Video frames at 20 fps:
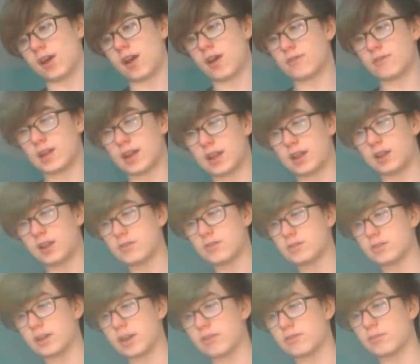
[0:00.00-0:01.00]
over
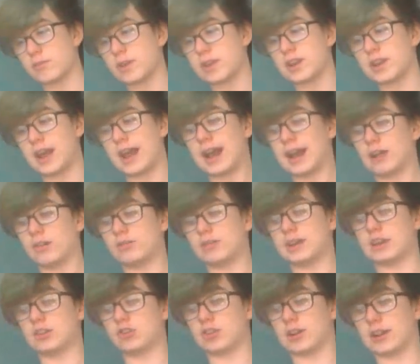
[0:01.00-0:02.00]
local government,
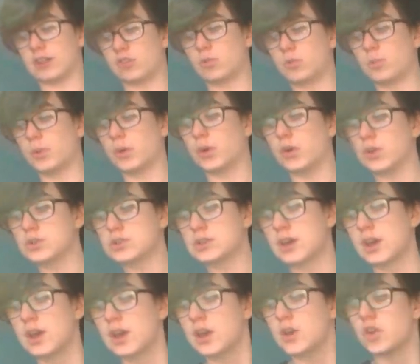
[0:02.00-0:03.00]
housing, transport,
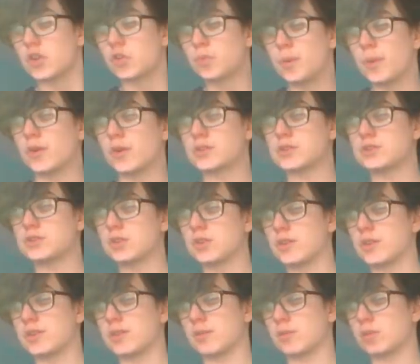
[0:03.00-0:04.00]
sport,
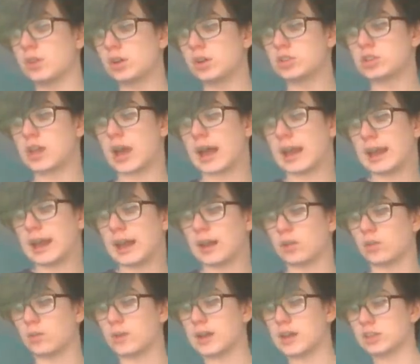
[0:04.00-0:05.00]
tourism, culture and
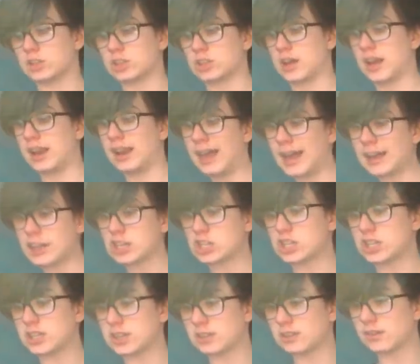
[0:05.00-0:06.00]
language,
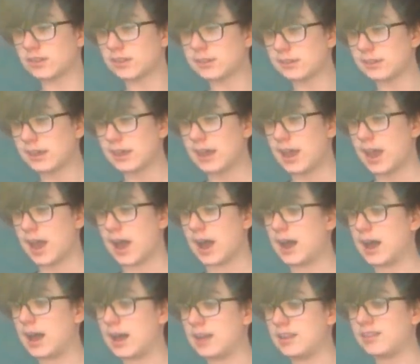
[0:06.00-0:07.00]
elections,
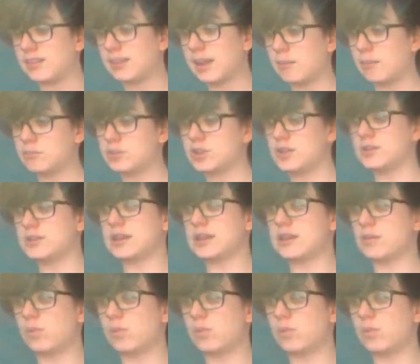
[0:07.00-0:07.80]
stamp duty,